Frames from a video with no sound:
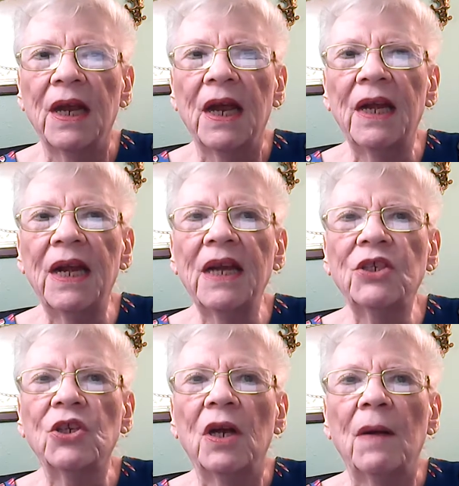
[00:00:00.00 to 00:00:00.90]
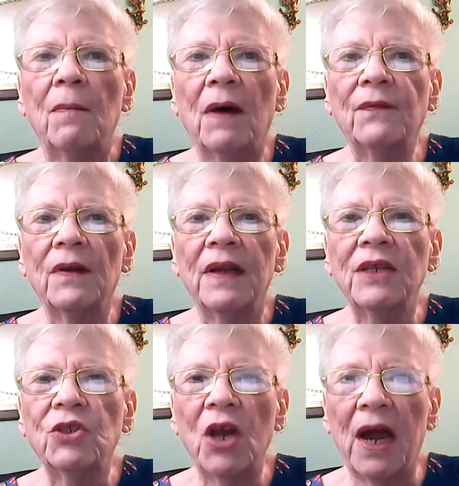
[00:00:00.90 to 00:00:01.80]
in each monthly
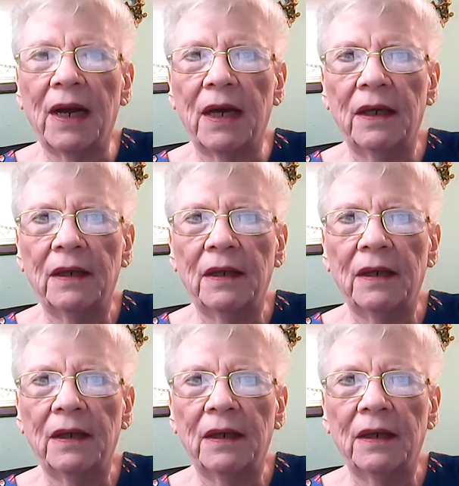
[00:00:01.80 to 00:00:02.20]
check.